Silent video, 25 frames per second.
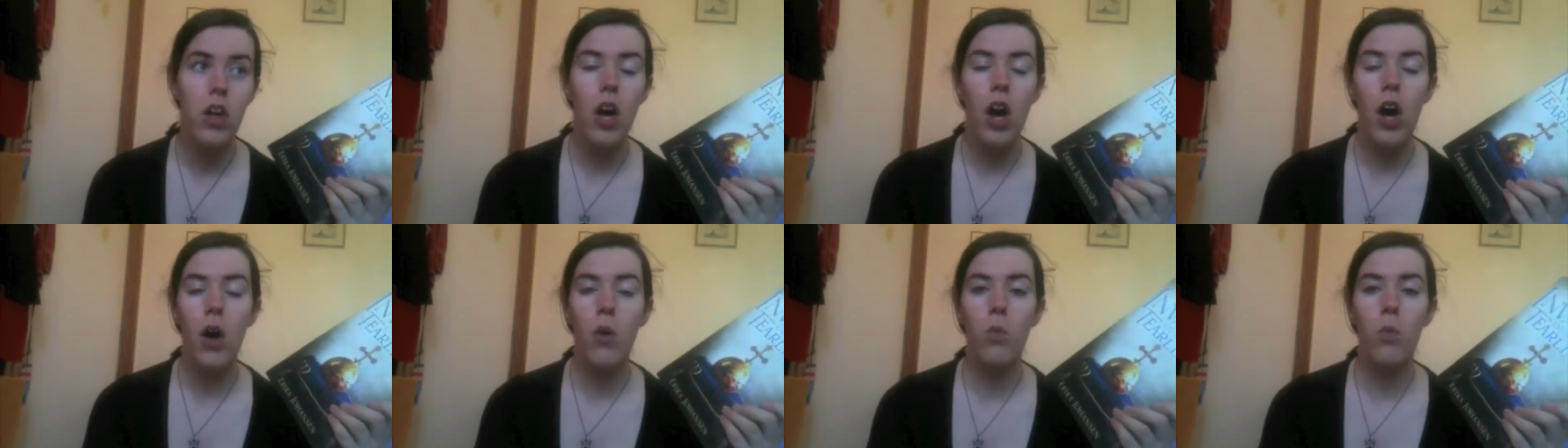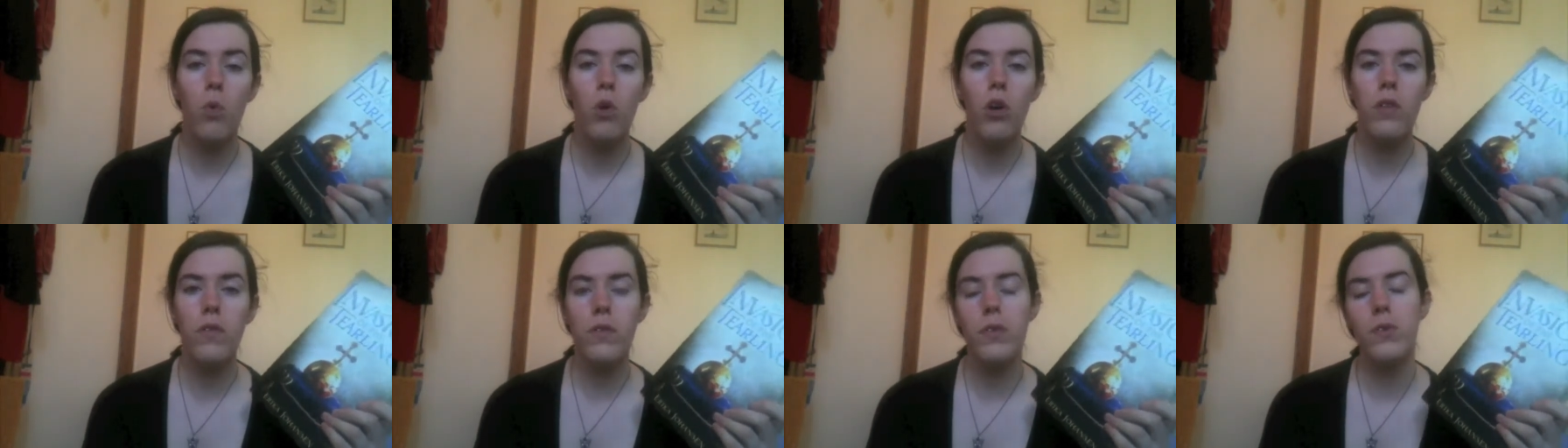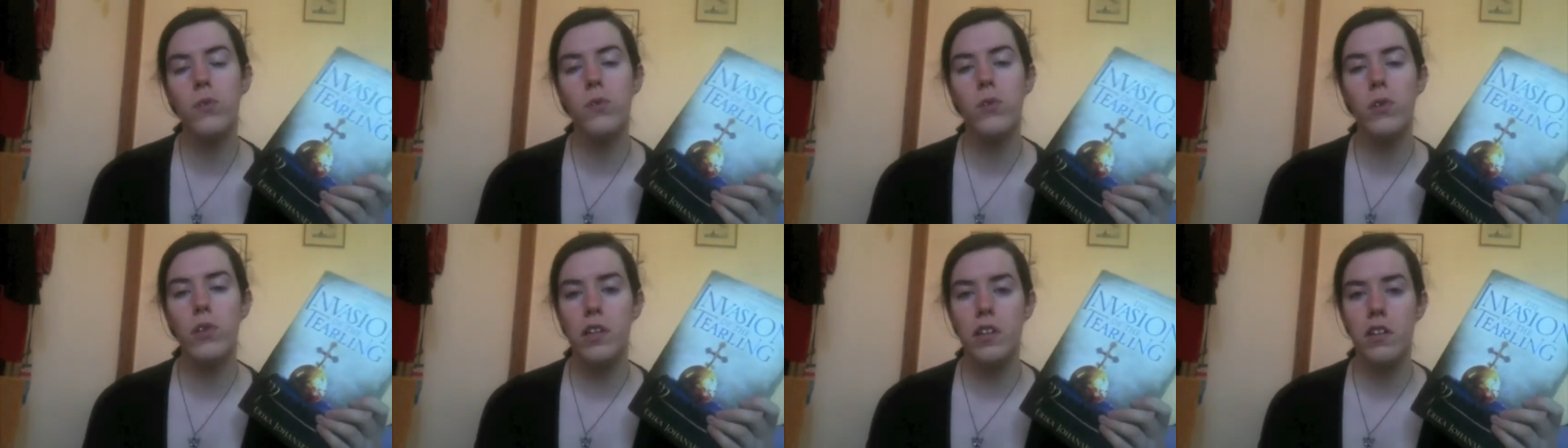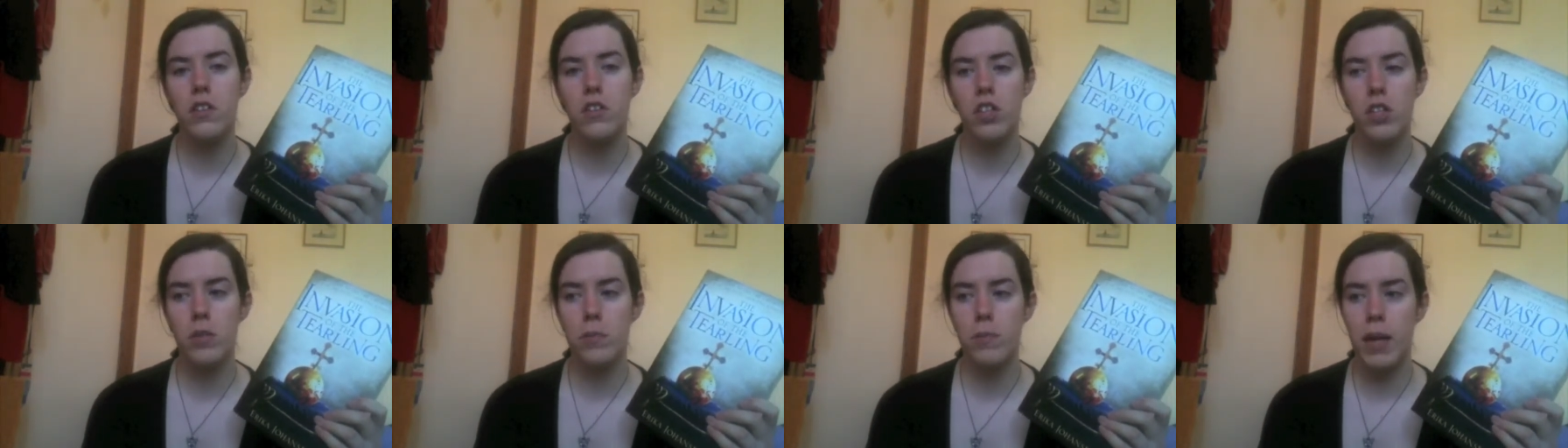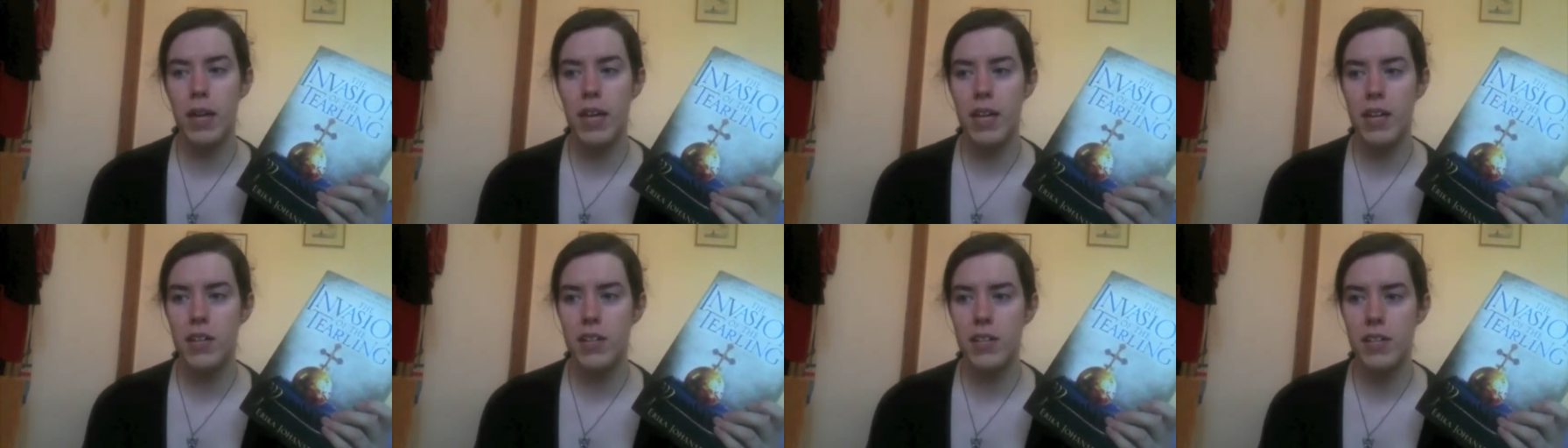And one of the rulings she
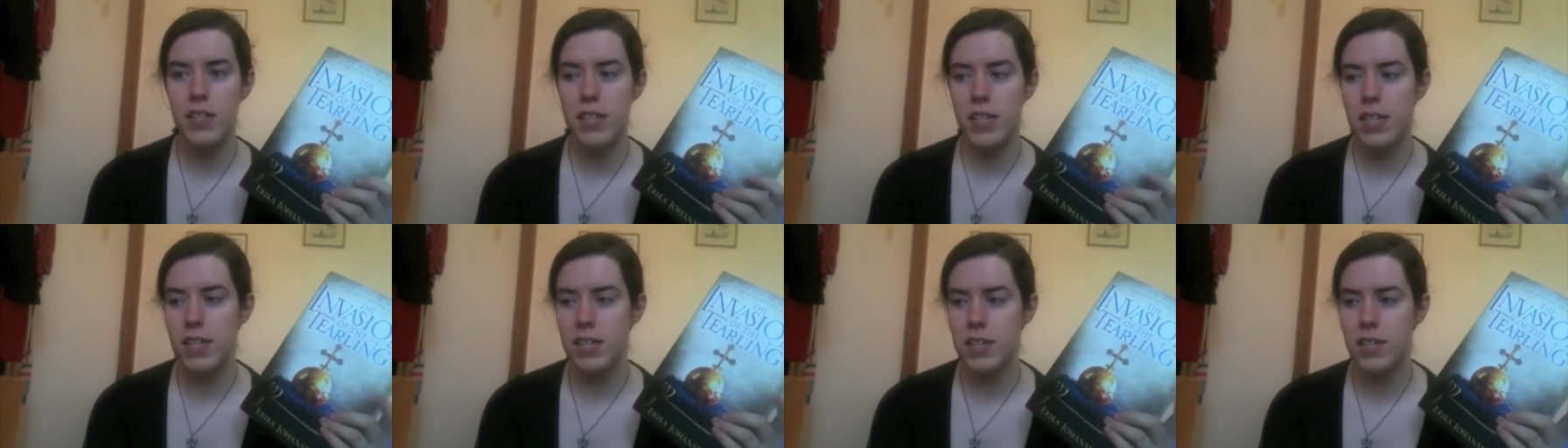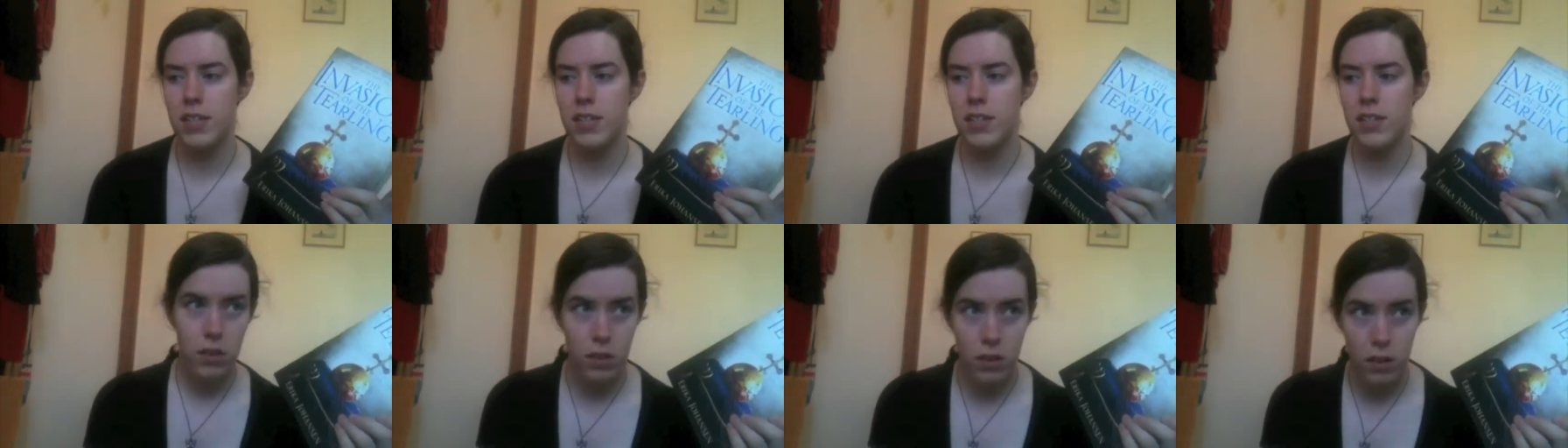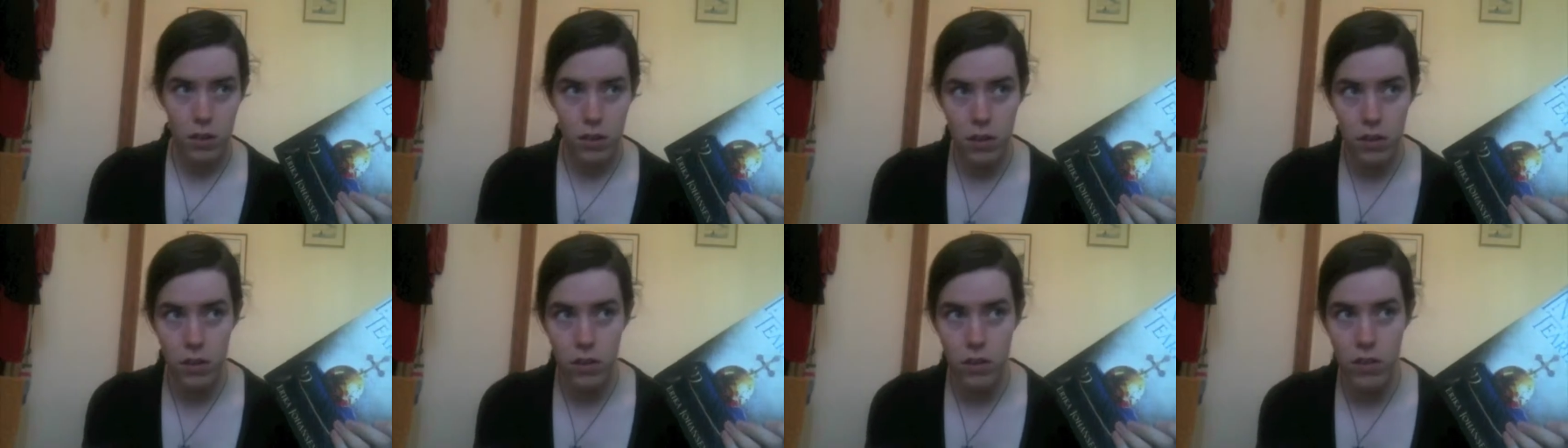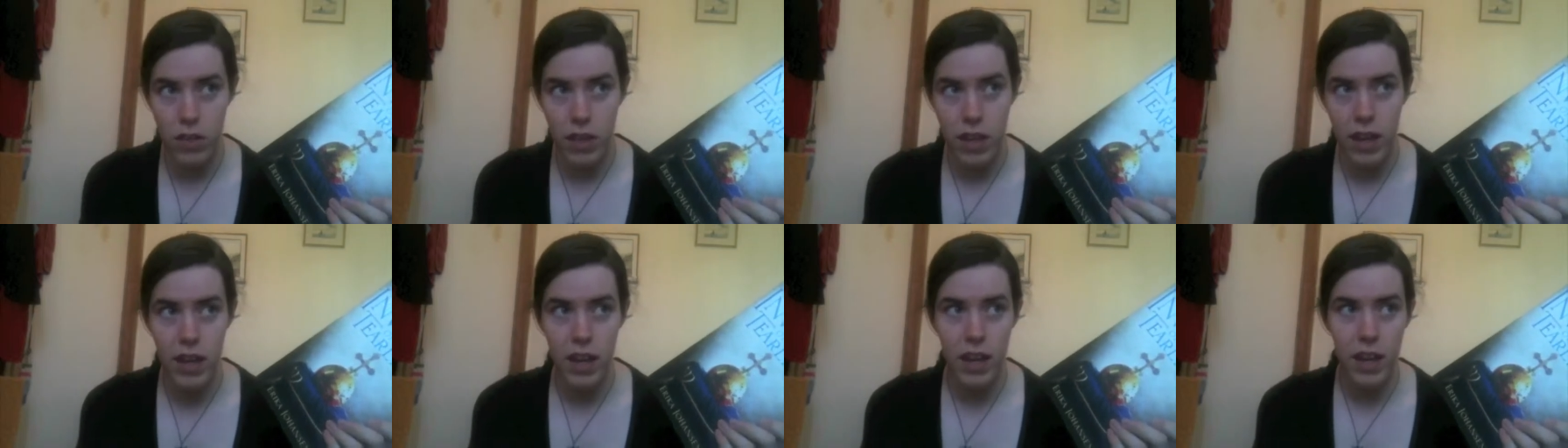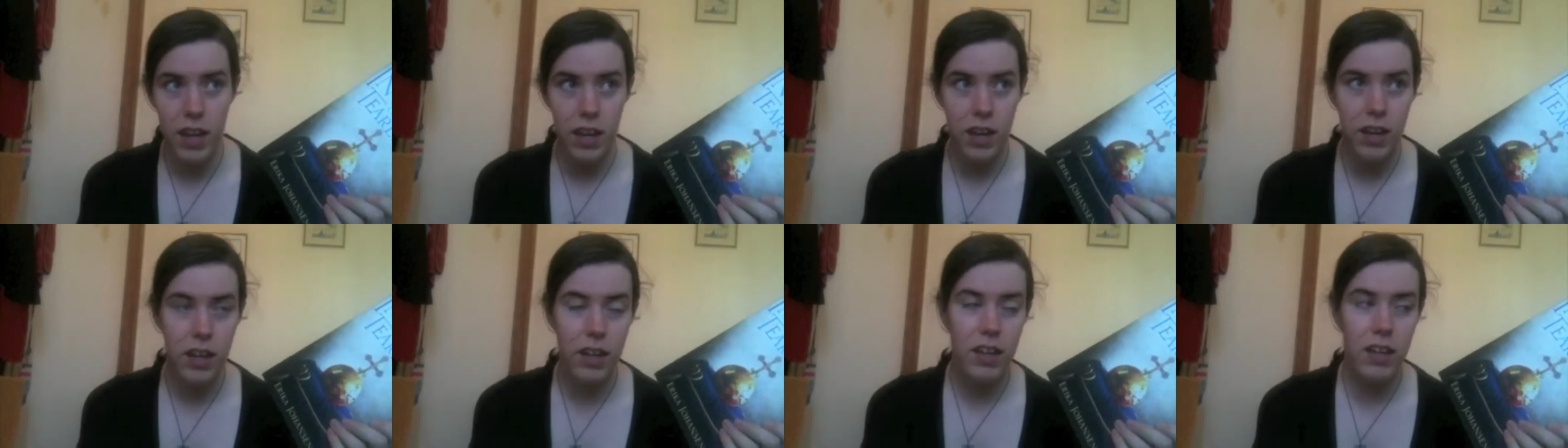makes is
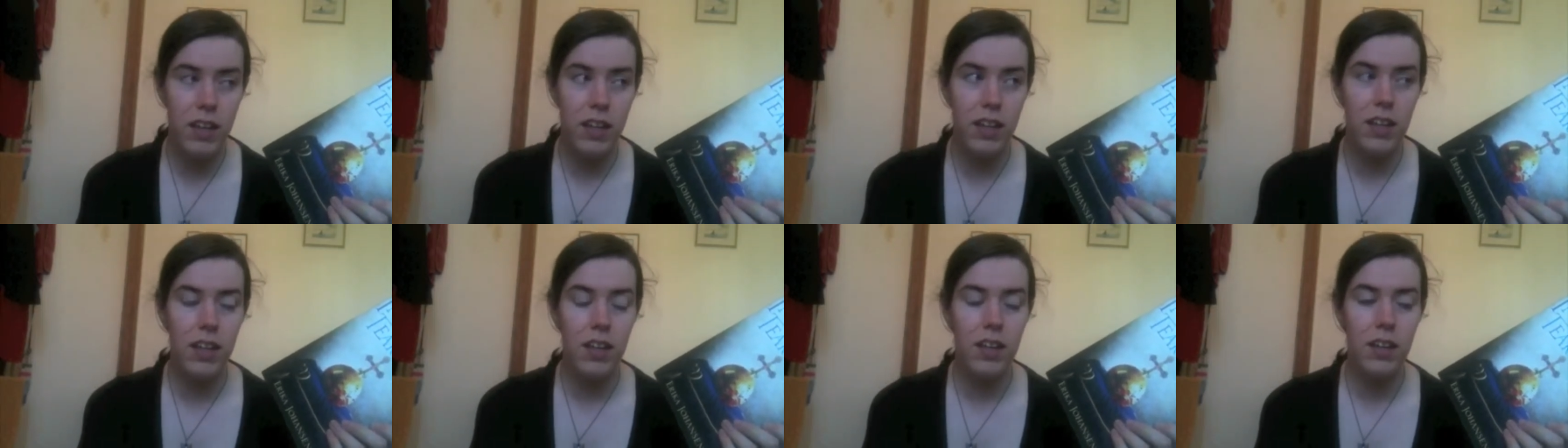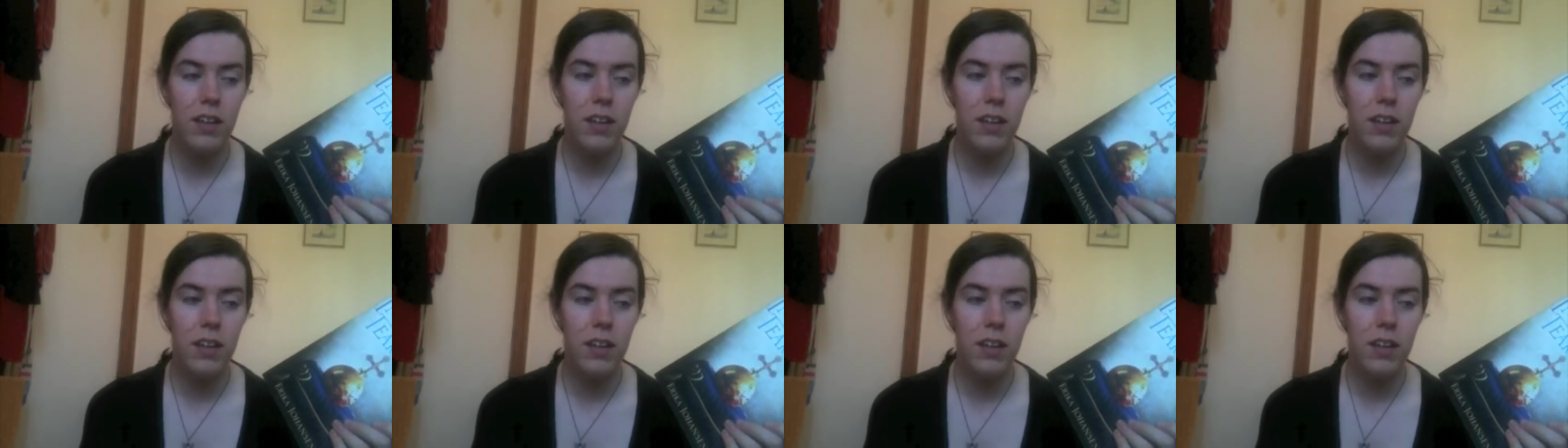they